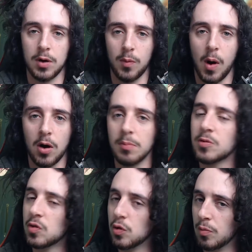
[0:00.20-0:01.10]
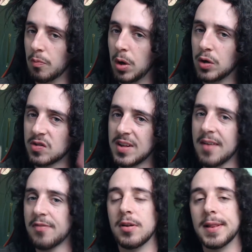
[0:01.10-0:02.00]
and welcome to most
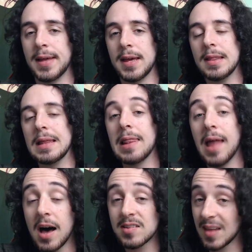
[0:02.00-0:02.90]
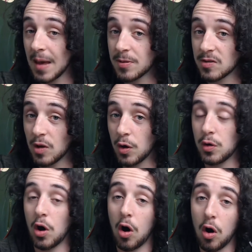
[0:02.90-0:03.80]
definitely the last
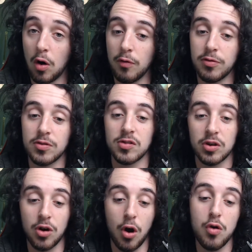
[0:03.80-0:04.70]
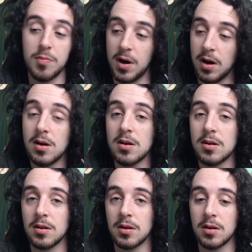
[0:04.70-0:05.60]
episode of Tacoma
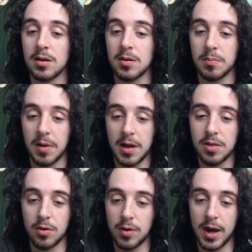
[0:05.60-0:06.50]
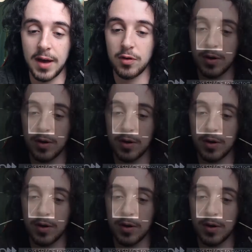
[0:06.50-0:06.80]
playthrough. I have no